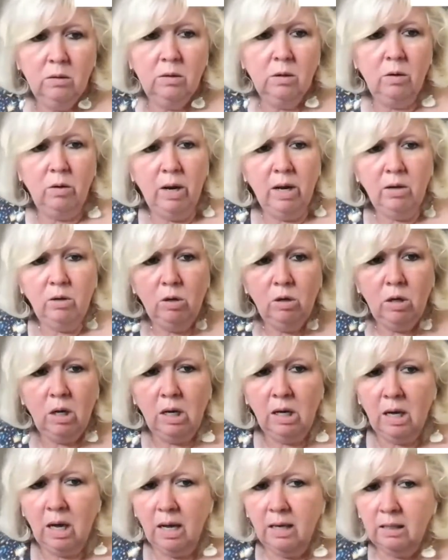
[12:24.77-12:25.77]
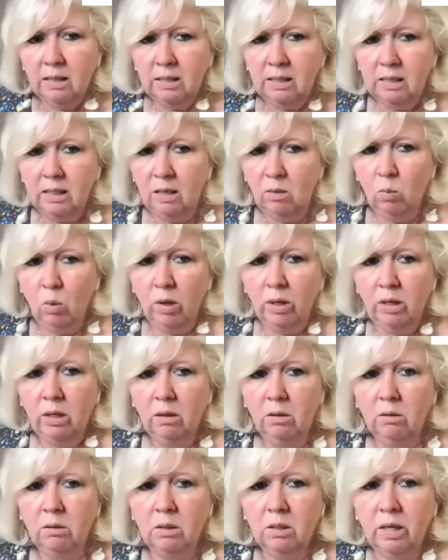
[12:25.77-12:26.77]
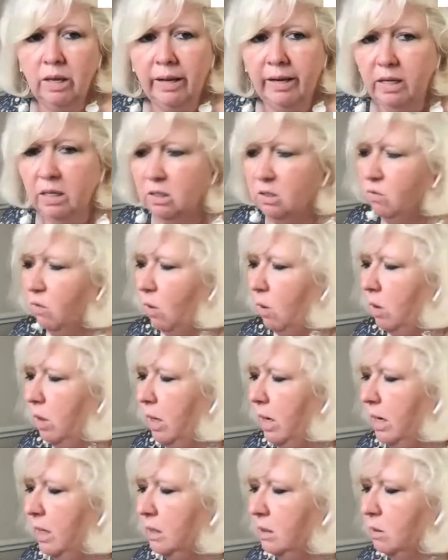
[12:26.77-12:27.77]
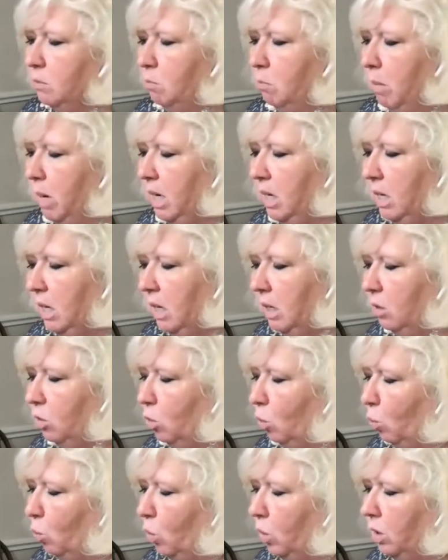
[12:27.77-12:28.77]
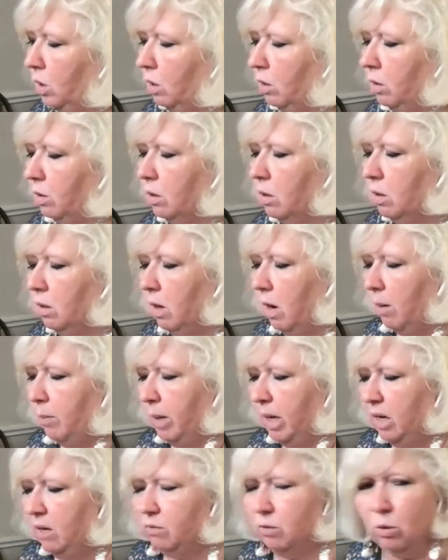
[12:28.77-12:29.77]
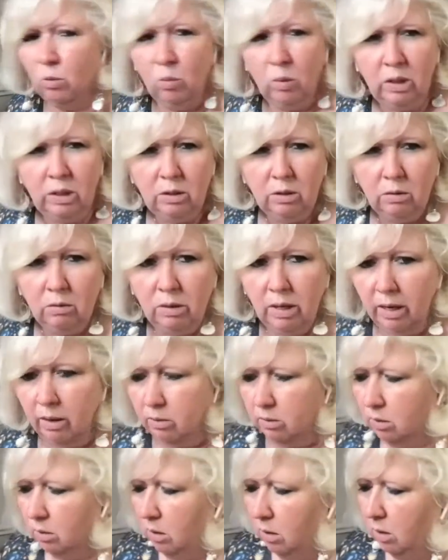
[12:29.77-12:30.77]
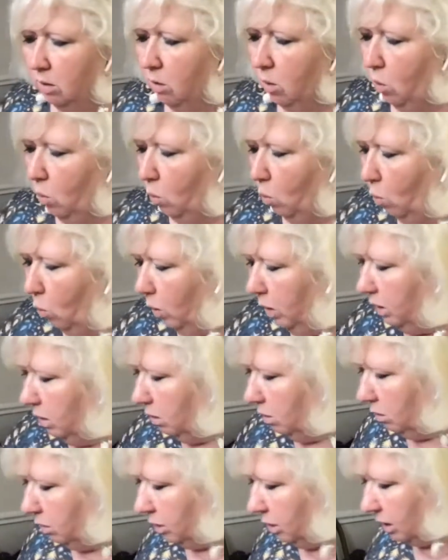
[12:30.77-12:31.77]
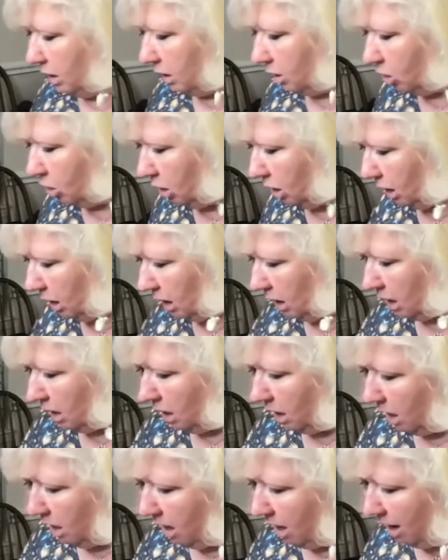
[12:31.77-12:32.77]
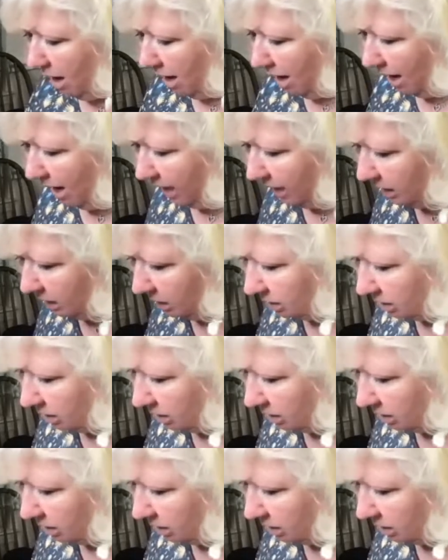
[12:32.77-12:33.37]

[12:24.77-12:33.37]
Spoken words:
So now you can kind of see what it looks like as far as making the wood look. I may have to redo that. One little section again. I